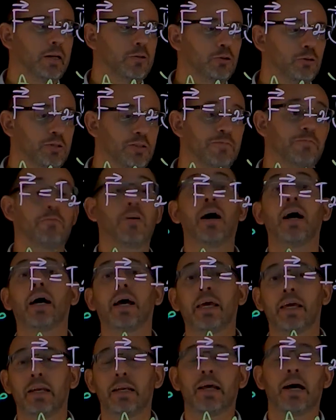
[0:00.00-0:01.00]
to
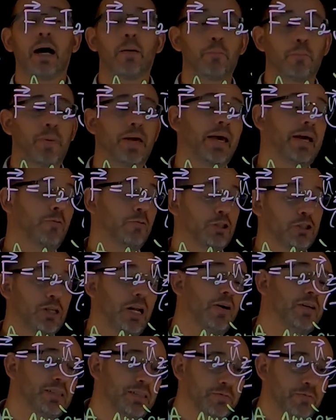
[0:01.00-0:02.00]
define ampere, which
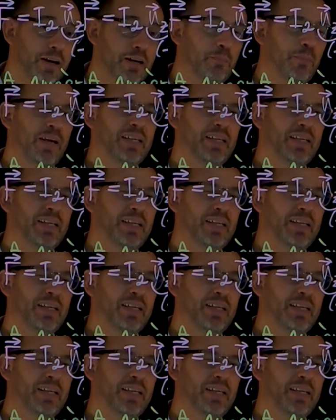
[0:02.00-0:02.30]
now is defined